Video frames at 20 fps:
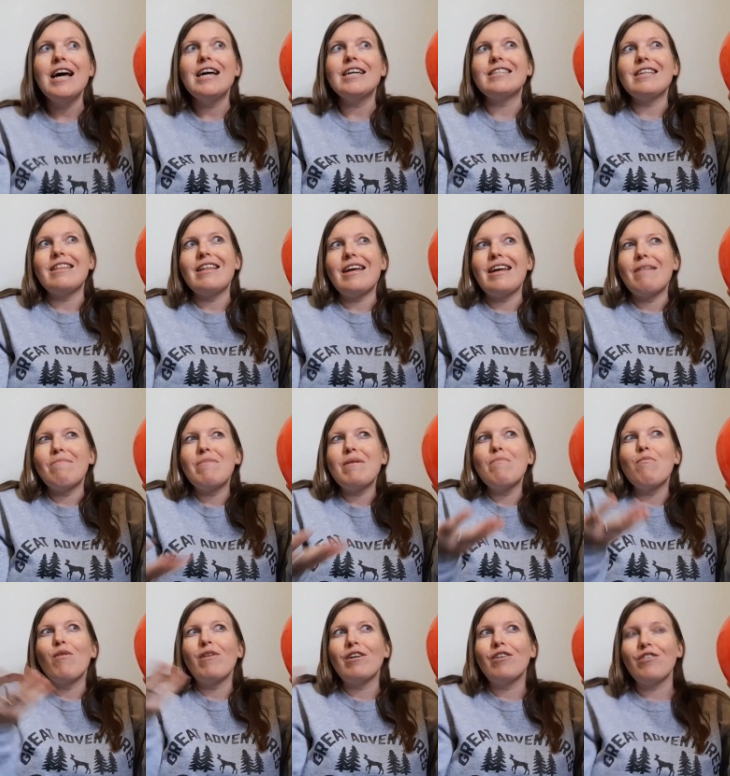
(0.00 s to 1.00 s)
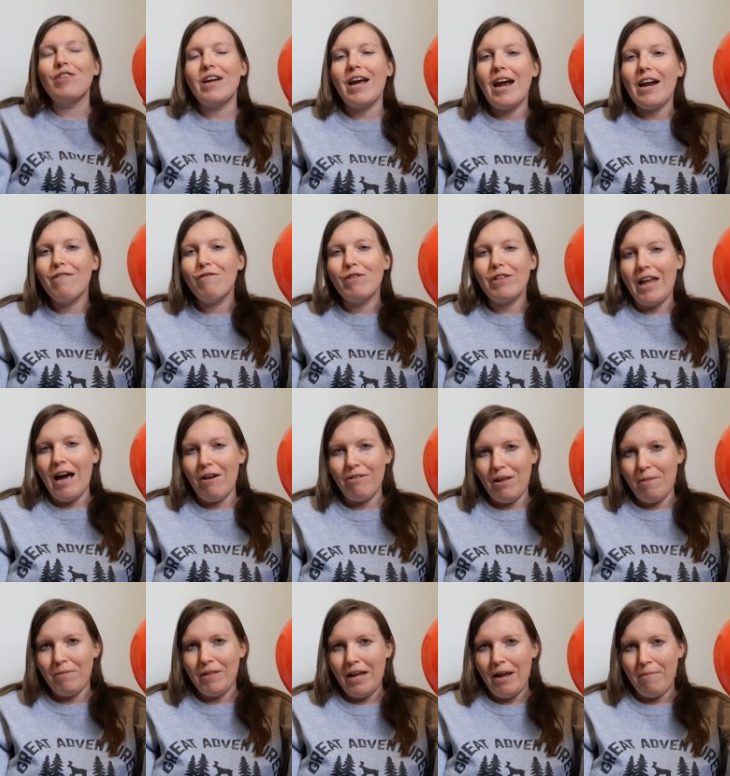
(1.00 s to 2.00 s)
is that they can be more creative with how
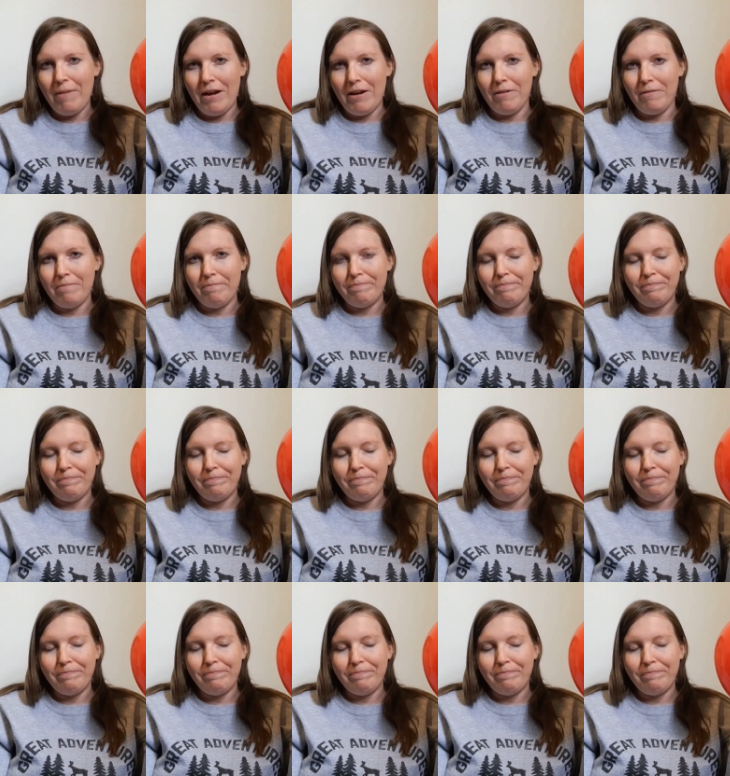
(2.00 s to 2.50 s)
they play about it.